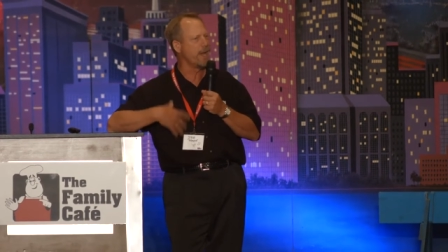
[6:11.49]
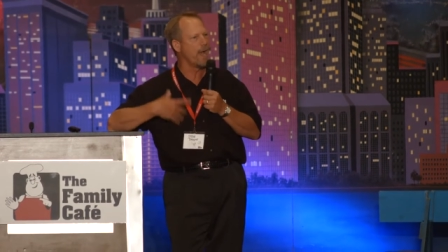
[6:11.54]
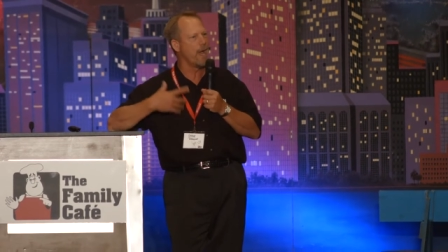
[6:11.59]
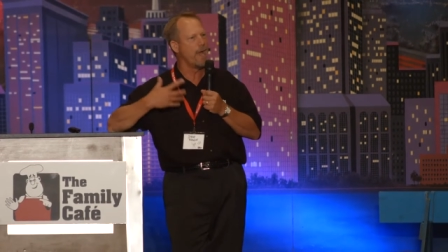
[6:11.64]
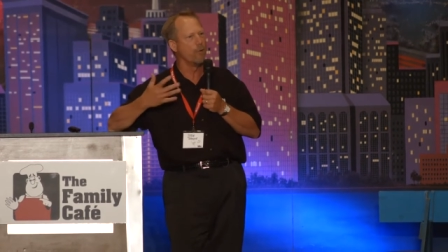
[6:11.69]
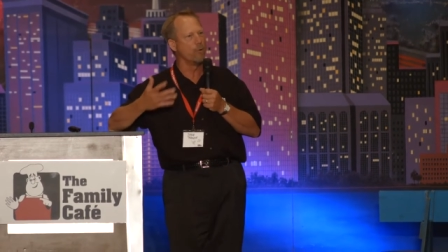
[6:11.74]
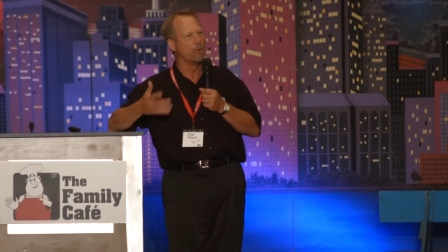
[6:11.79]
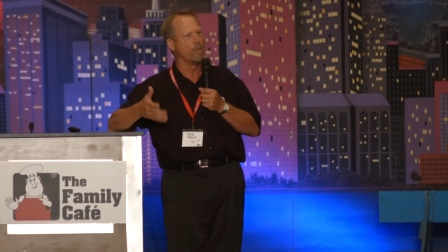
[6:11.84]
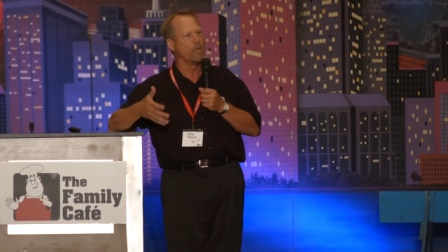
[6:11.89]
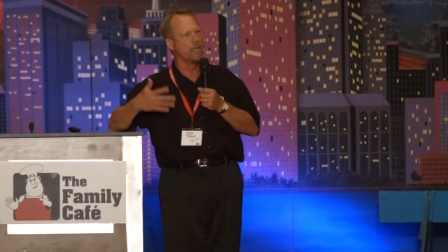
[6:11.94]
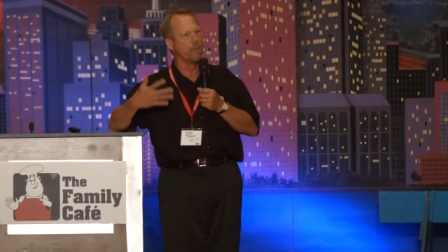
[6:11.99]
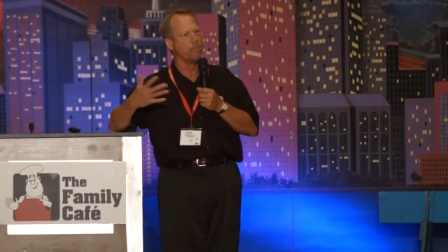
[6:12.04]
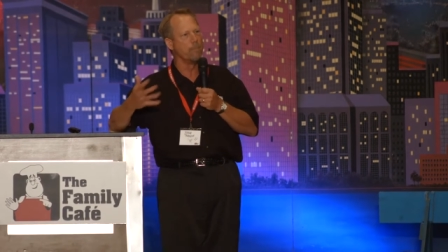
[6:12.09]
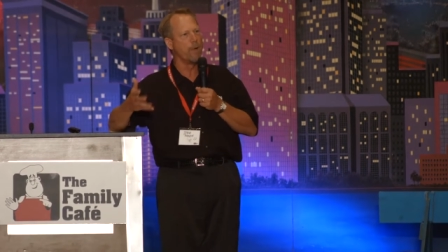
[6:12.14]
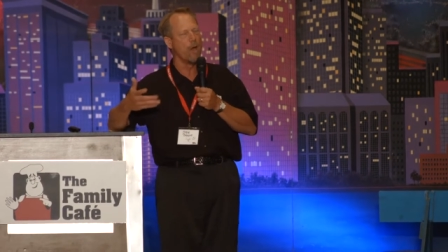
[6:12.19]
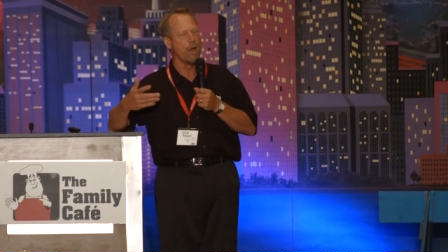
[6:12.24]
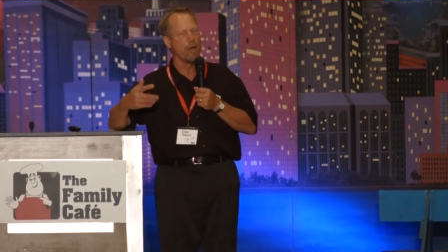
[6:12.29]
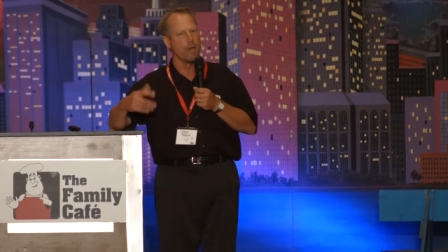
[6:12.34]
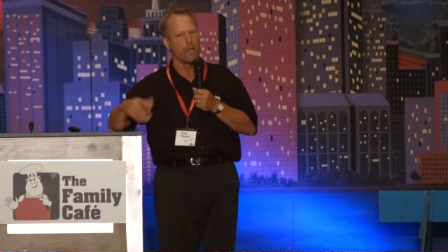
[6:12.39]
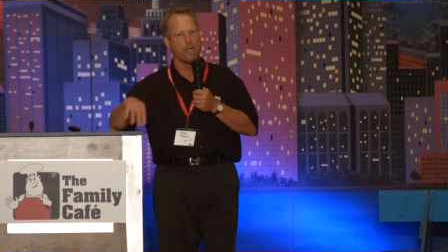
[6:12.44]
Now, I own a little
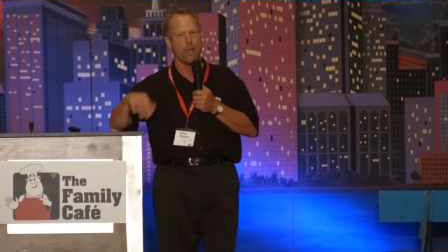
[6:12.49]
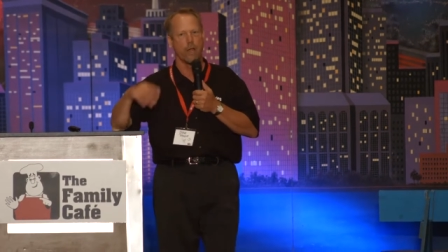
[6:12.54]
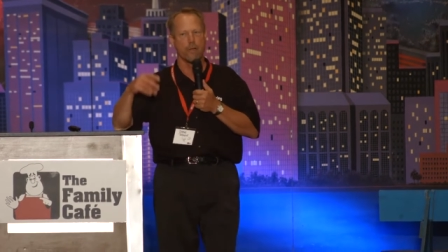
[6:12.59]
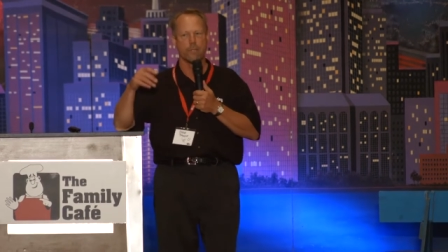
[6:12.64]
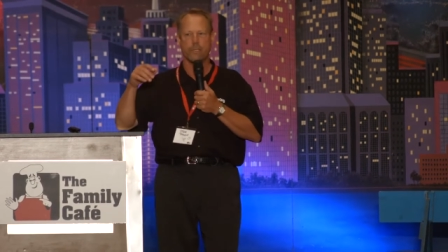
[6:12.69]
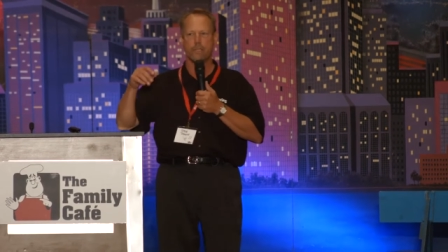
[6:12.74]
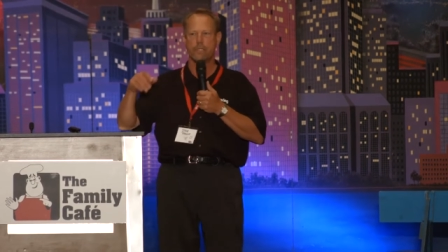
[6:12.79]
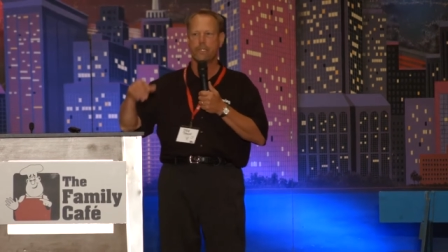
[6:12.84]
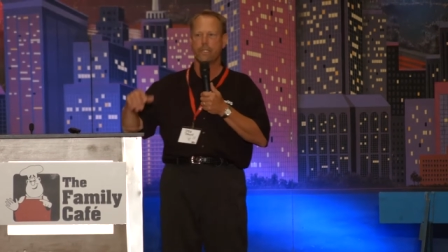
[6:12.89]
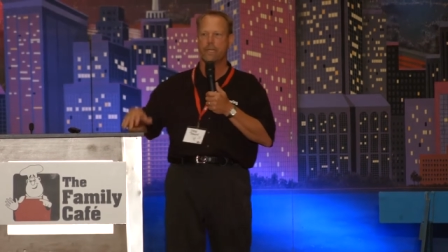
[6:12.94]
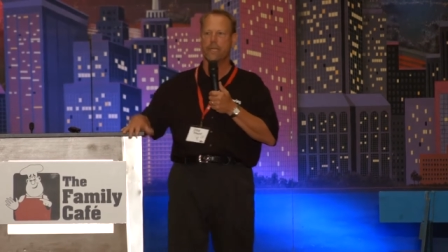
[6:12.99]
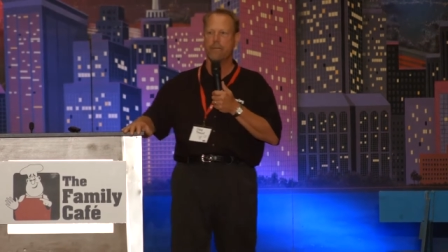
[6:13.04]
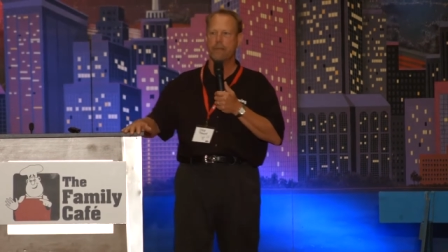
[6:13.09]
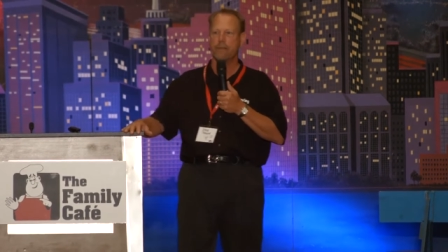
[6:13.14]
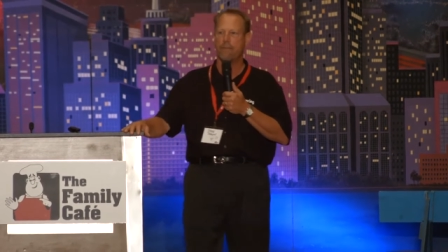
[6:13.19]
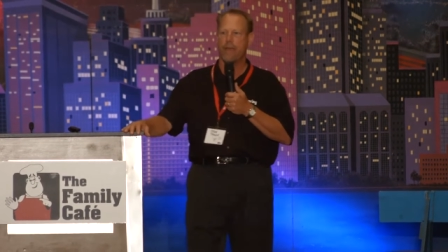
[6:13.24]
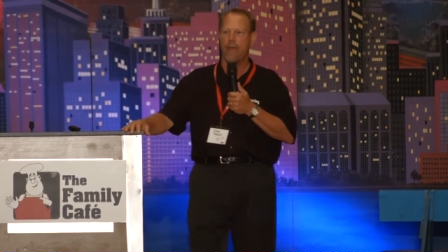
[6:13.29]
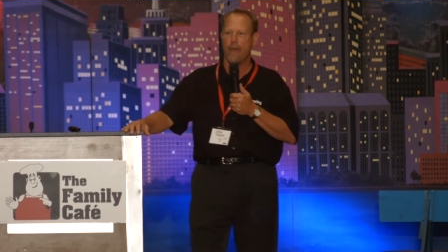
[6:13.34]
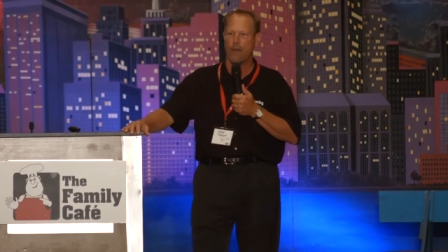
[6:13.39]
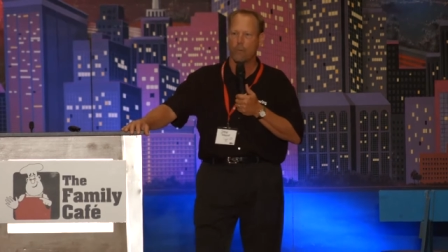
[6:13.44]
bar in Carson City,
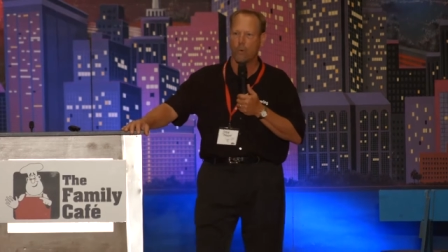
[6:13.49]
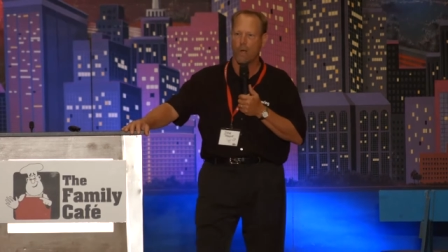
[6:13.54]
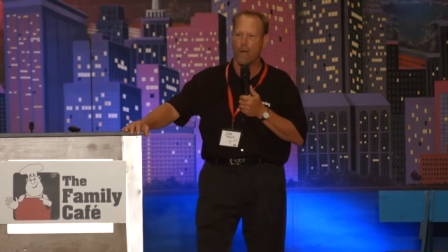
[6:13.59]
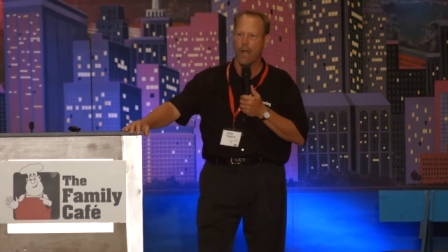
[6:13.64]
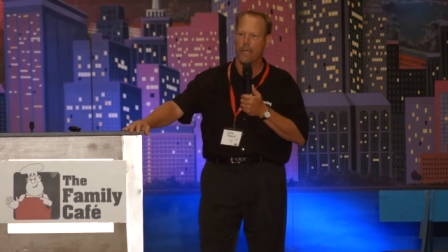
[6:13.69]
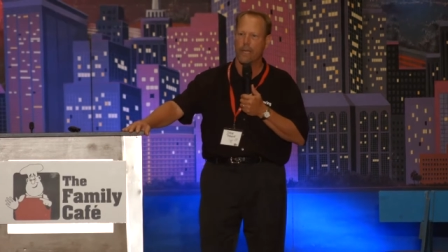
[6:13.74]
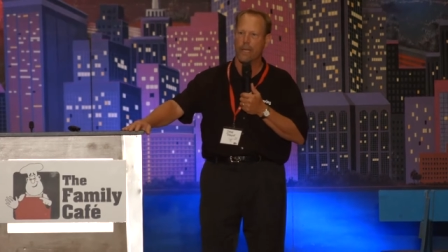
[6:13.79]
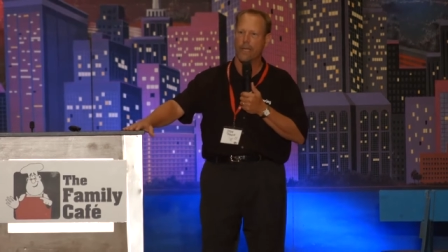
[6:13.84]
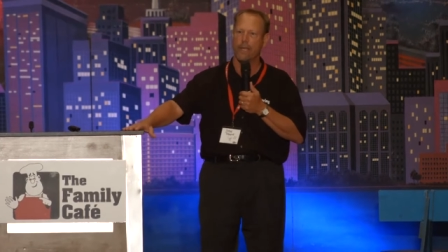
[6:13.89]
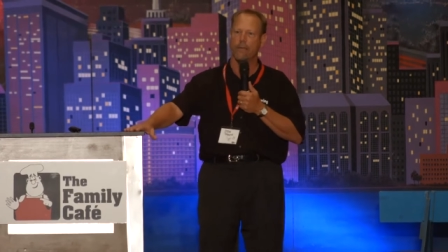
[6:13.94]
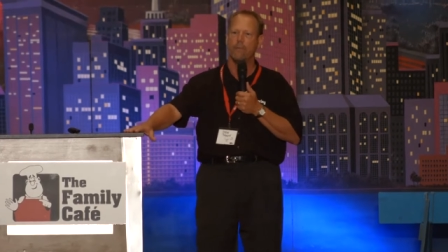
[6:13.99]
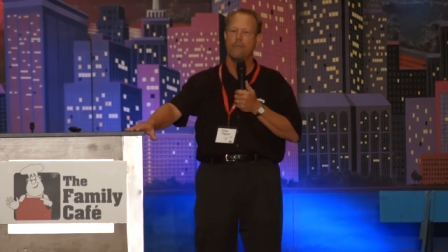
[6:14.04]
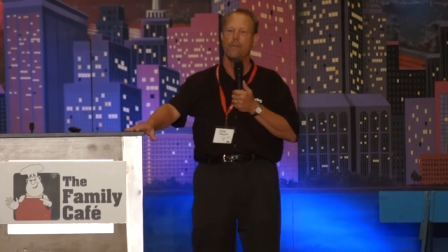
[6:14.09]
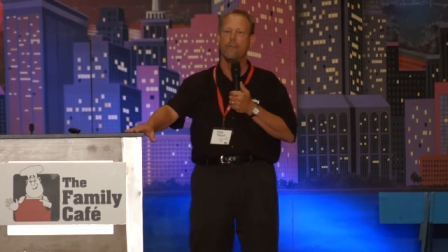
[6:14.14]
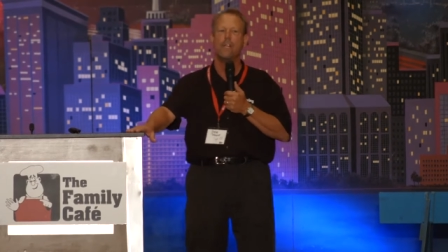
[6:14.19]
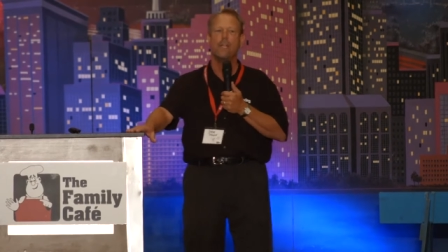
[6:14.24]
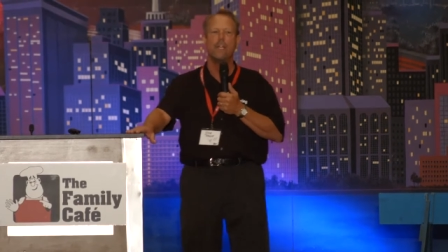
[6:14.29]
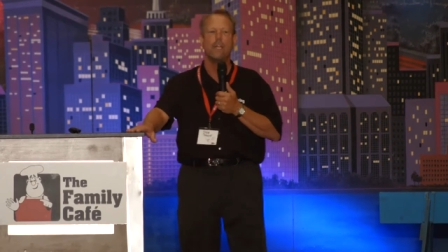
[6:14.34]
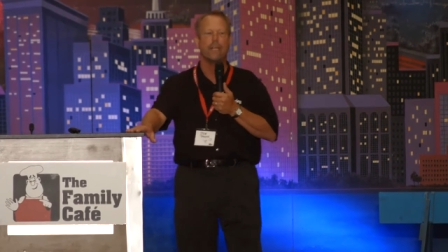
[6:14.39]
Nevada, where I live.